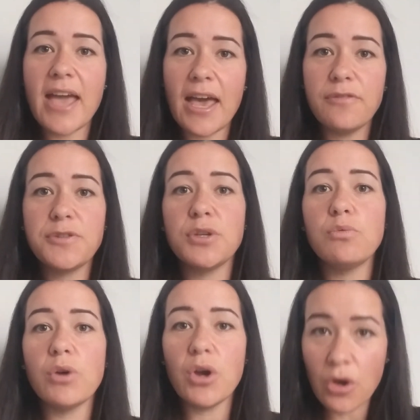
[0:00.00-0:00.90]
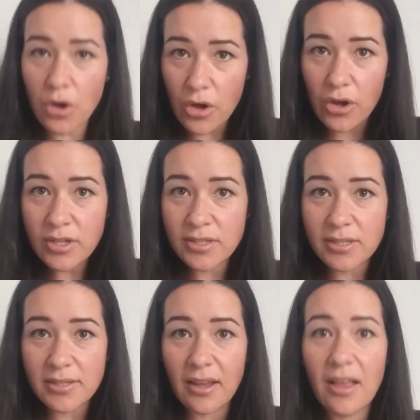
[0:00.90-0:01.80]
have to
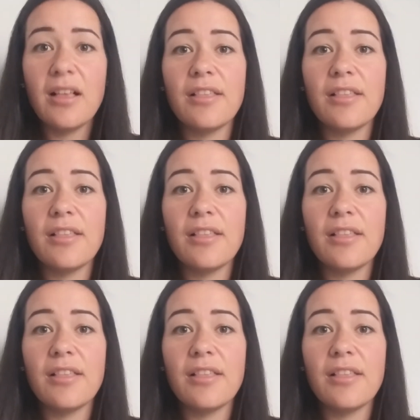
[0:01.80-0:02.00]
rehearse